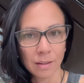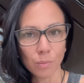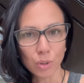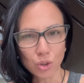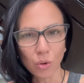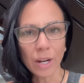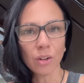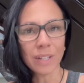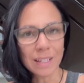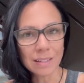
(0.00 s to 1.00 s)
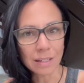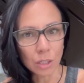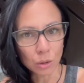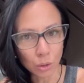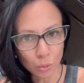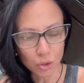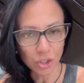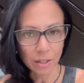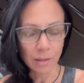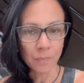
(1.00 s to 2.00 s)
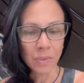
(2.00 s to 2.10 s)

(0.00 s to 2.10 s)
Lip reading: betrayal is an illusion.